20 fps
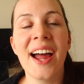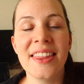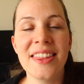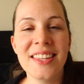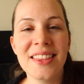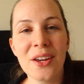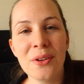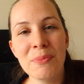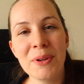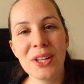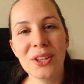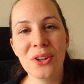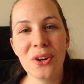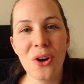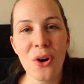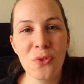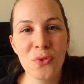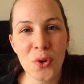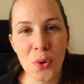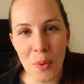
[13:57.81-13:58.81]
I think that'd be a
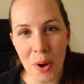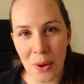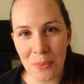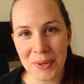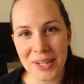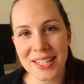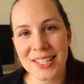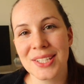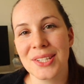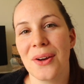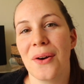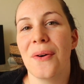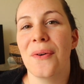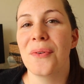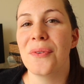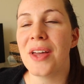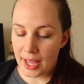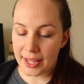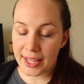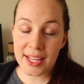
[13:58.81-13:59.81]
little overwhelming.
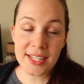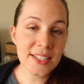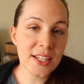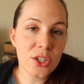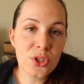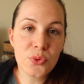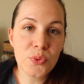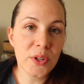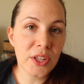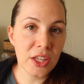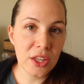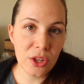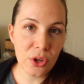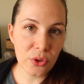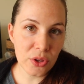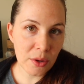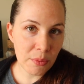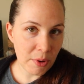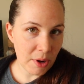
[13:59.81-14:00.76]
So I guess that's really the only